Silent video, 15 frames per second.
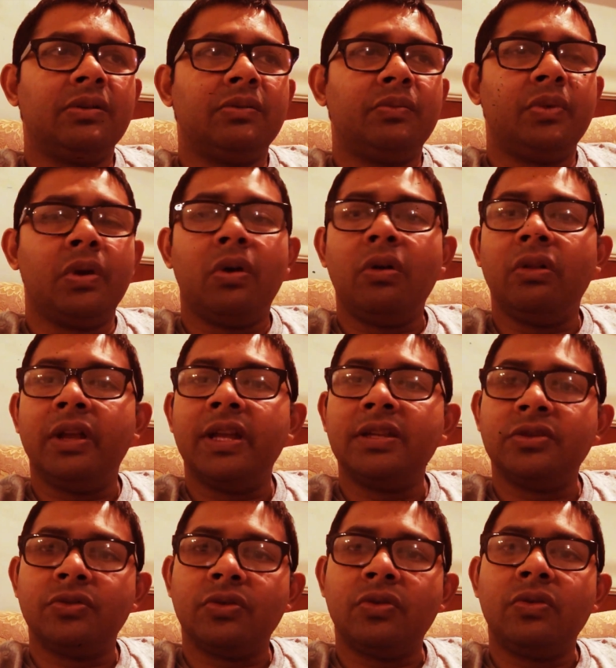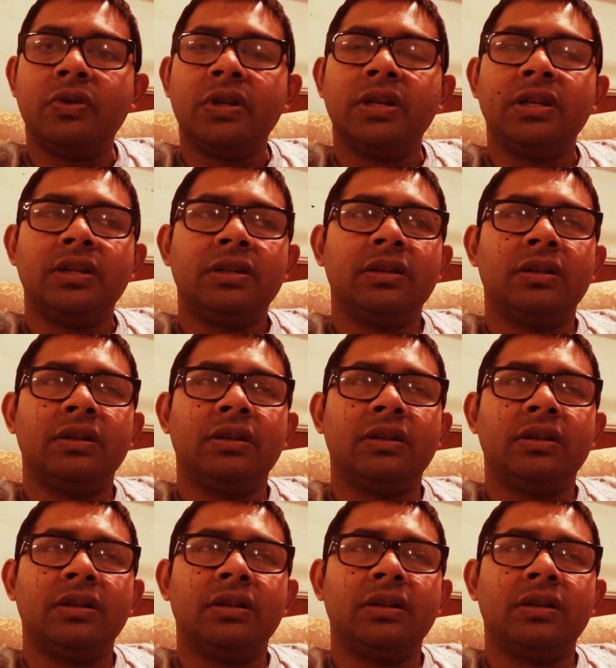we all enjoyed